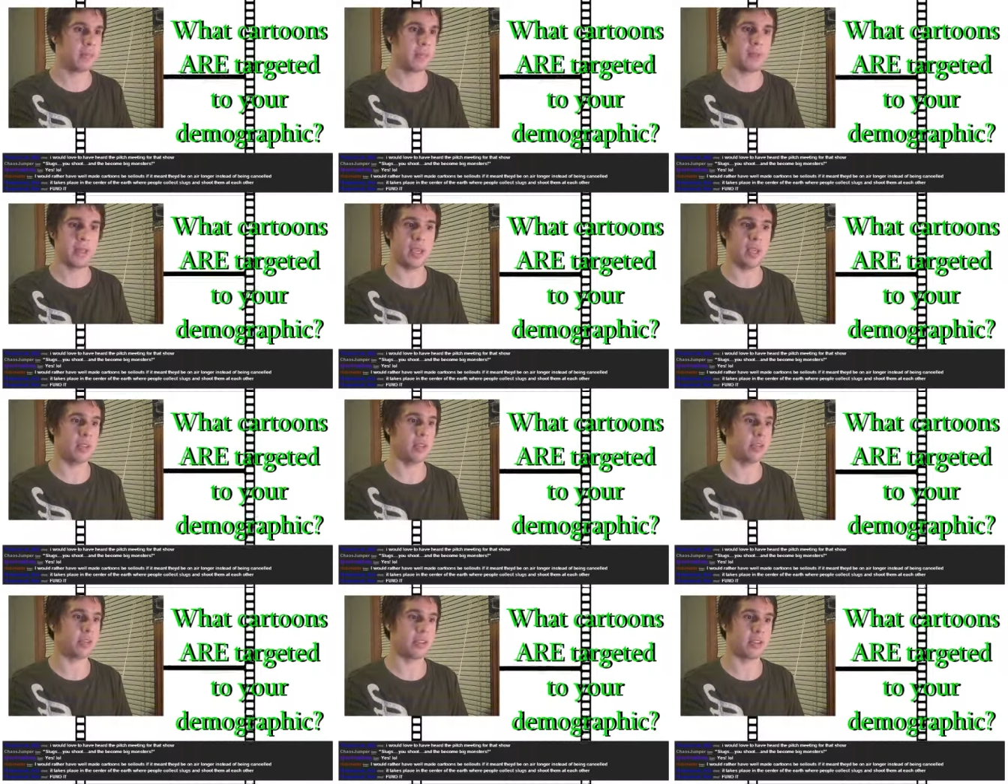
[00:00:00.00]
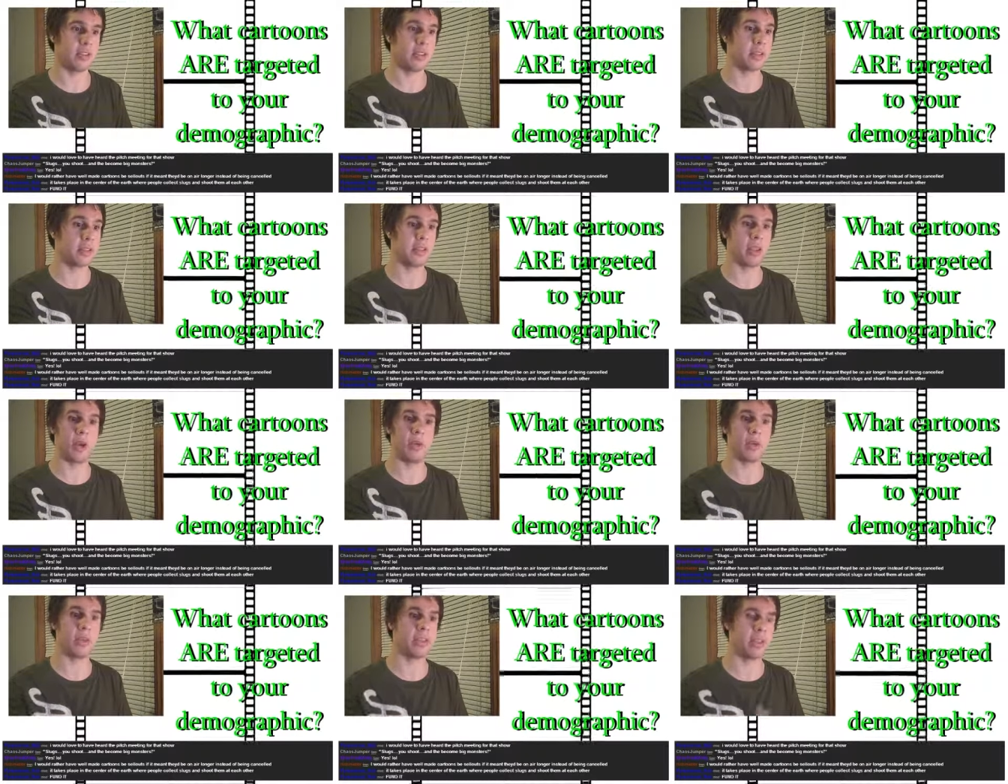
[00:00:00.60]
Yeah, let's let's
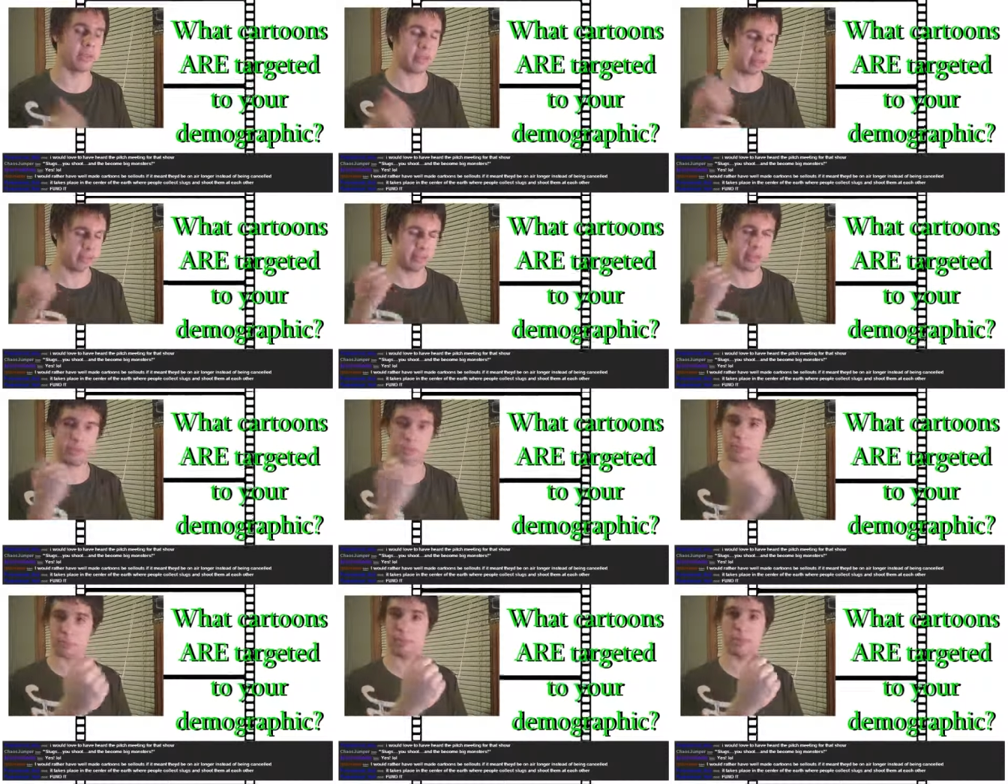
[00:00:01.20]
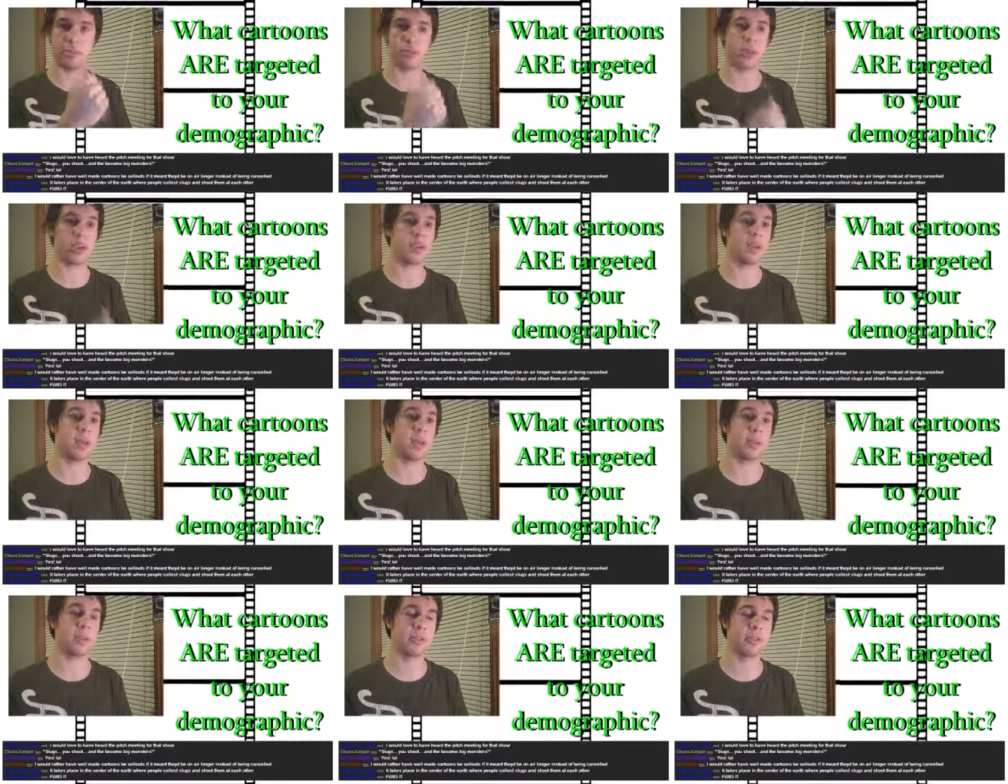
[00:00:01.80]
go with this. Let, us
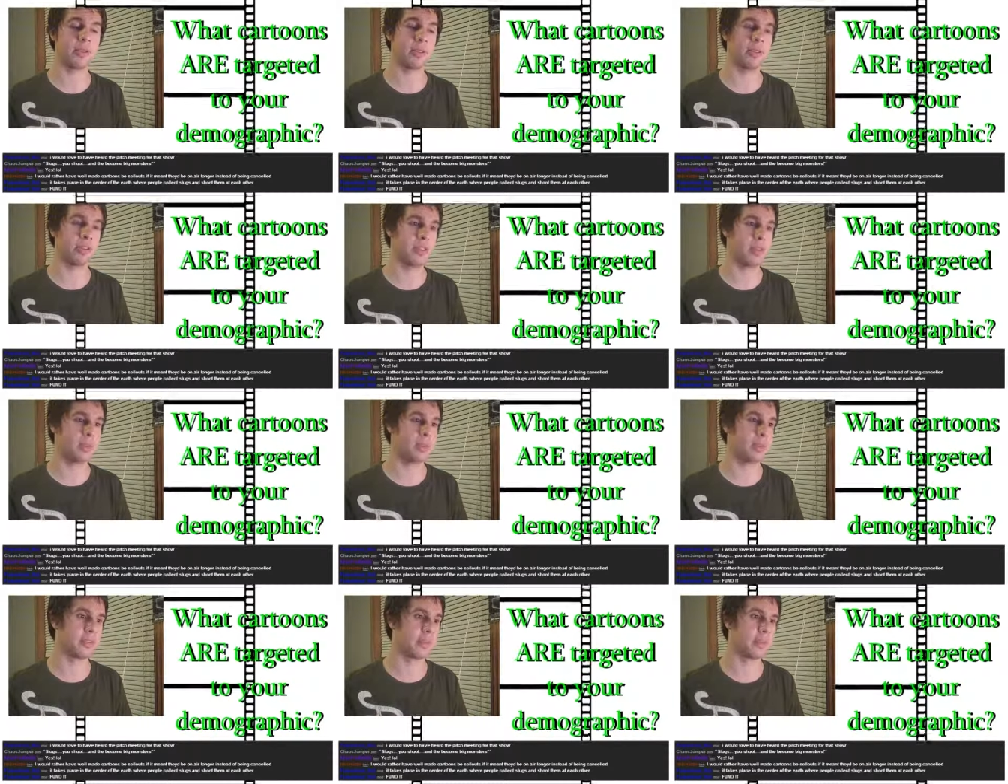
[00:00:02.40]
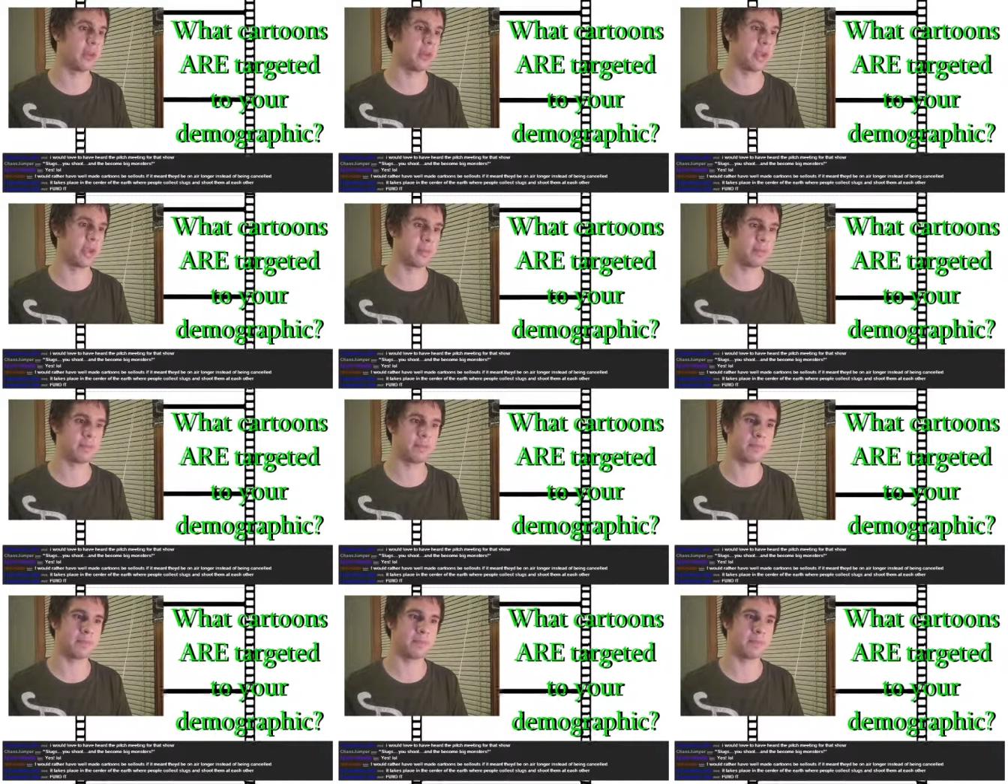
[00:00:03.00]
slug episodes. Let's keep this going.